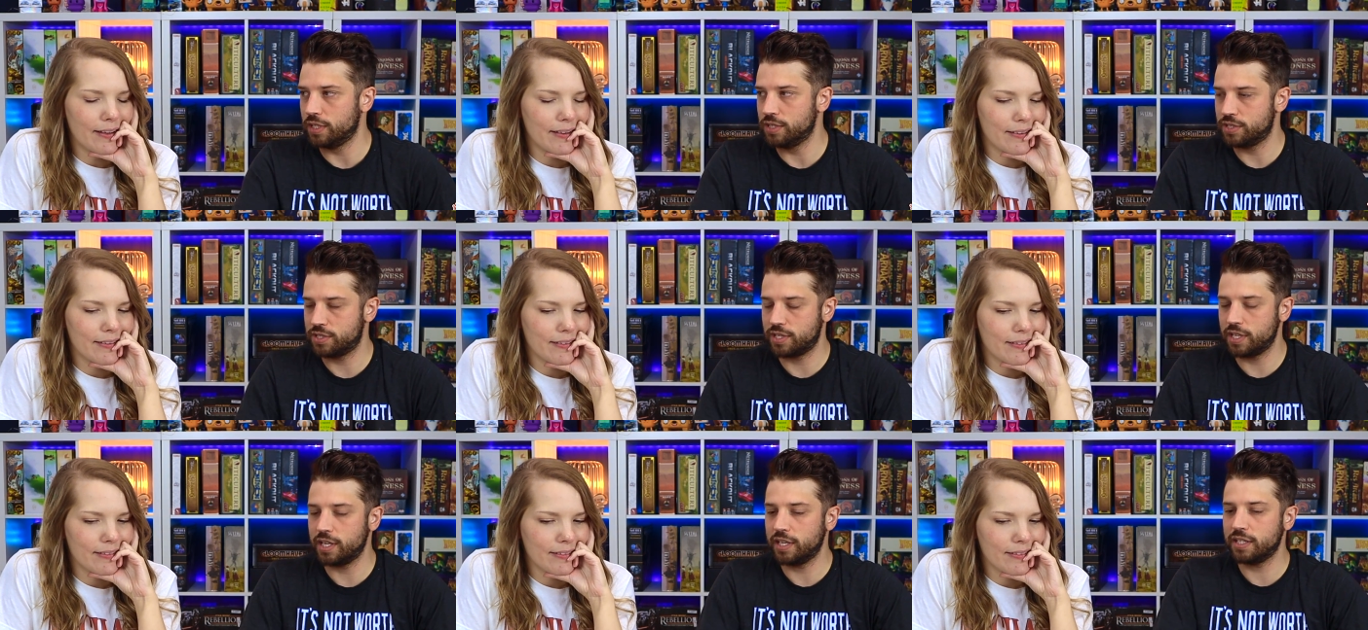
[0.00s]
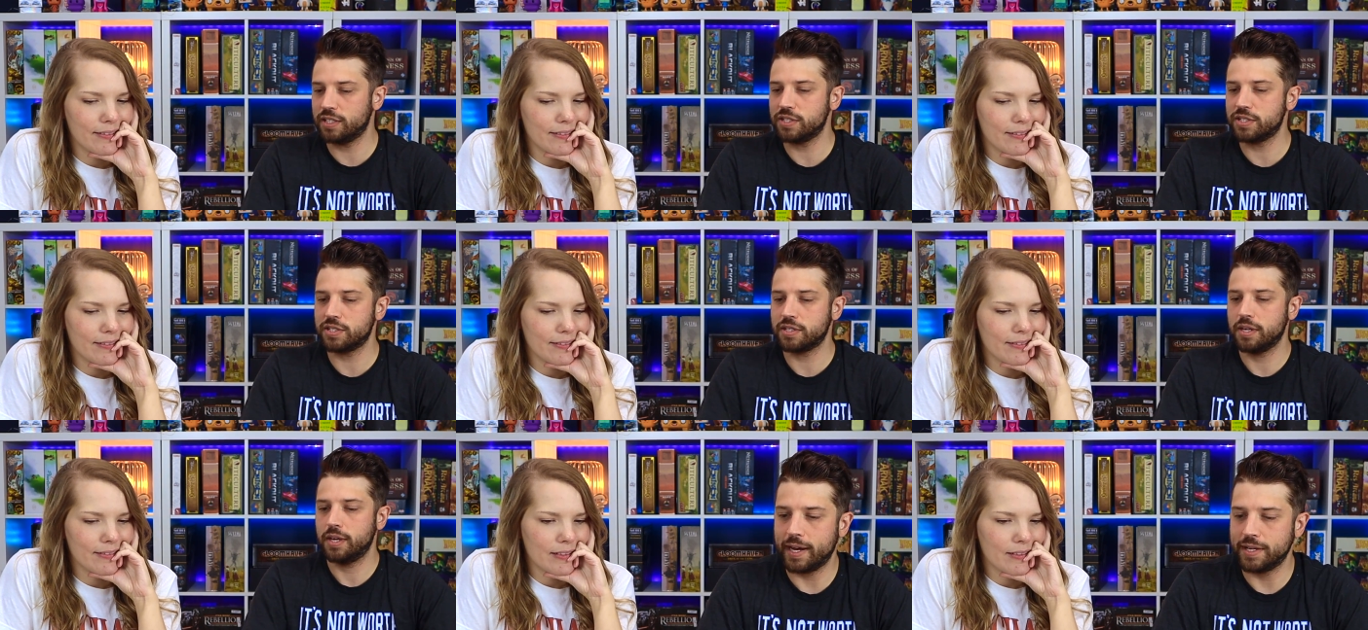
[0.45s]
Speaker 1: these
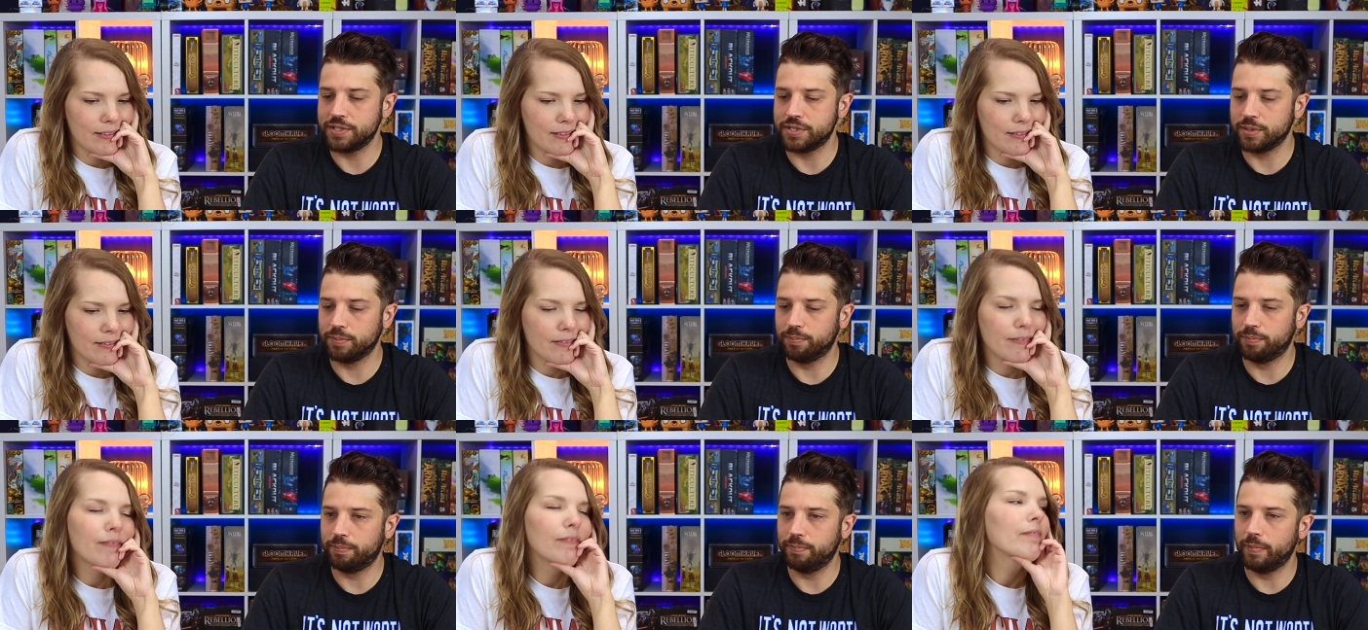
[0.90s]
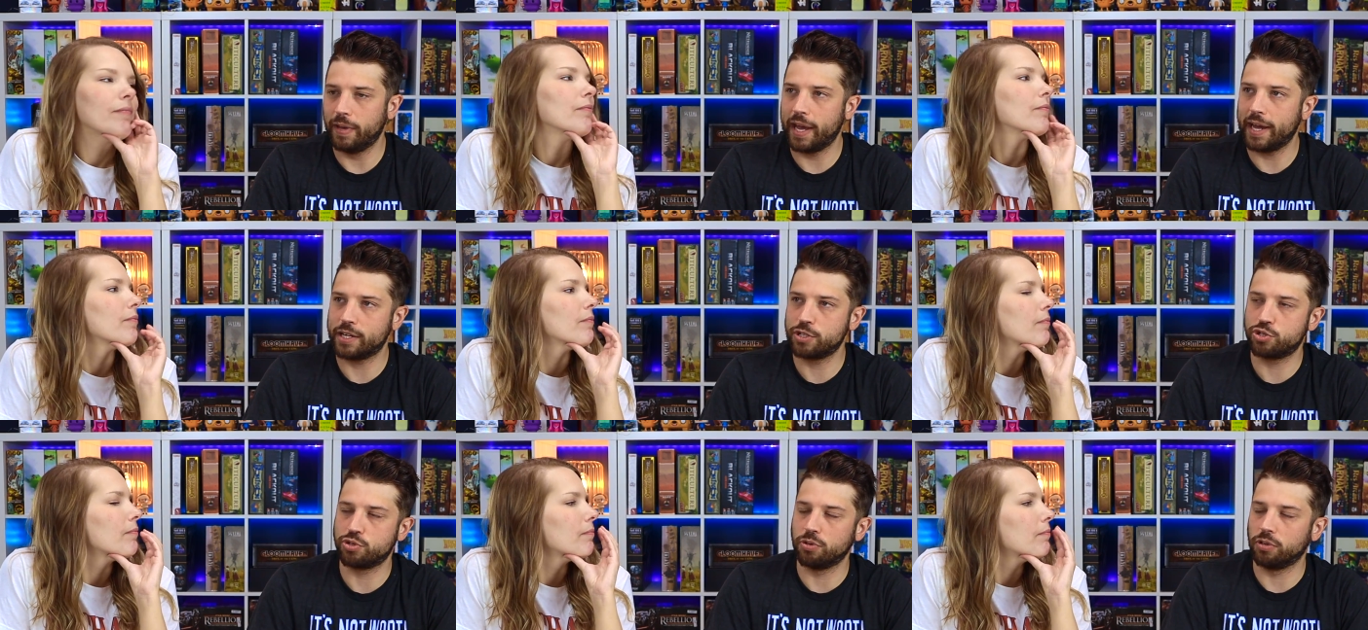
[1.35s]
things, adds a
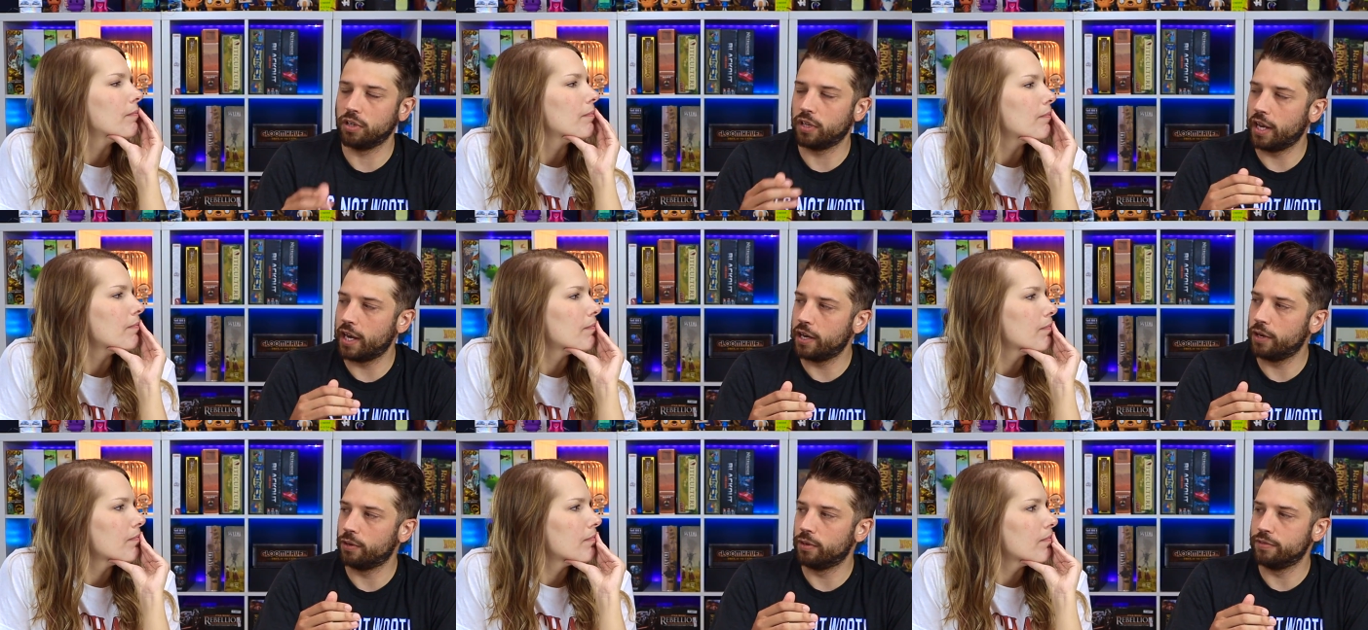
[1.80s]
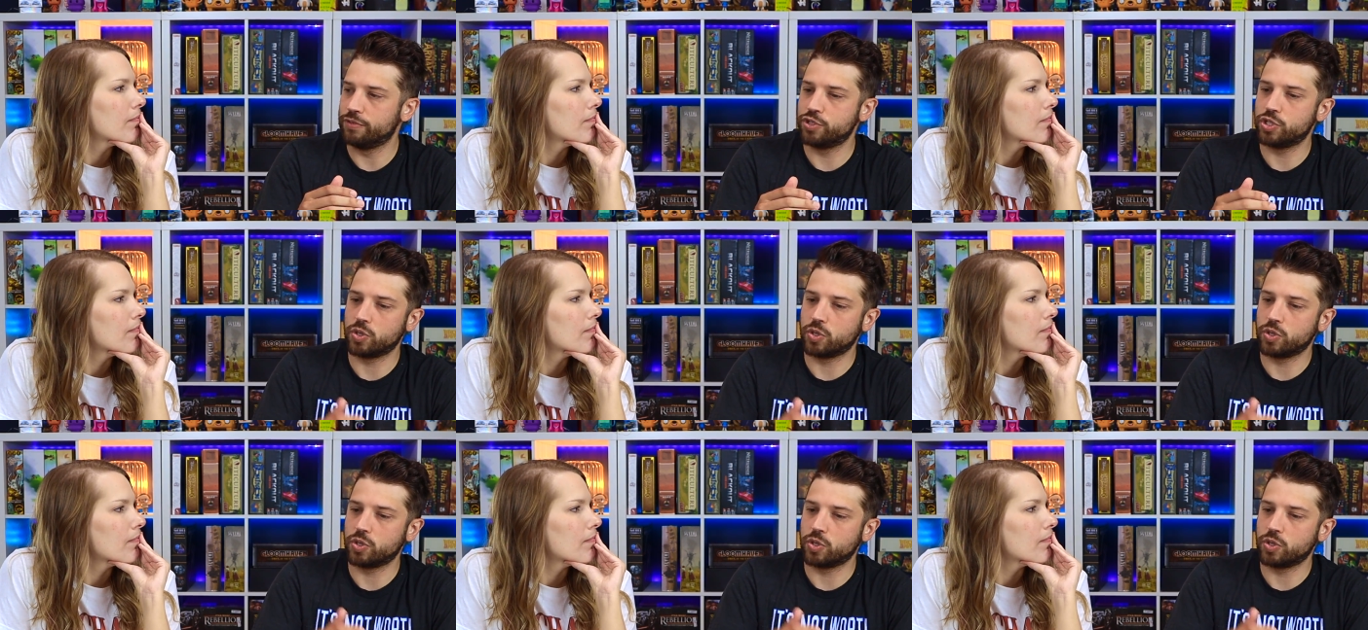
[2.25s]
extra layer of